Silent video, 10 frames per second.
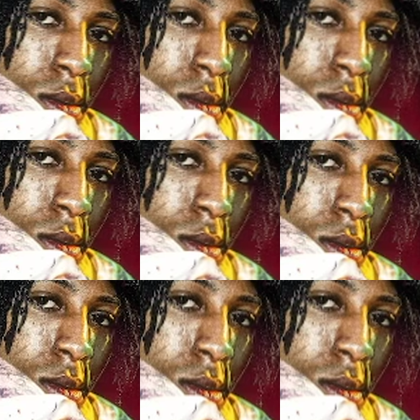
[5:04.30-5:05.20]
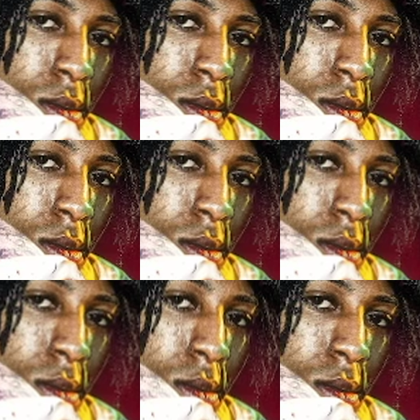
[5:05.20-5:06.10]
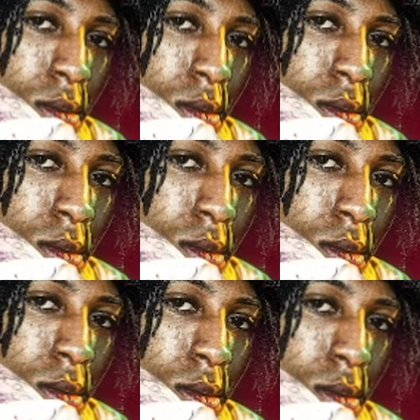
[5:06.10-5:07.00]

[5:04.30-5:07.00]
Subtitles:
The person shown says nothing.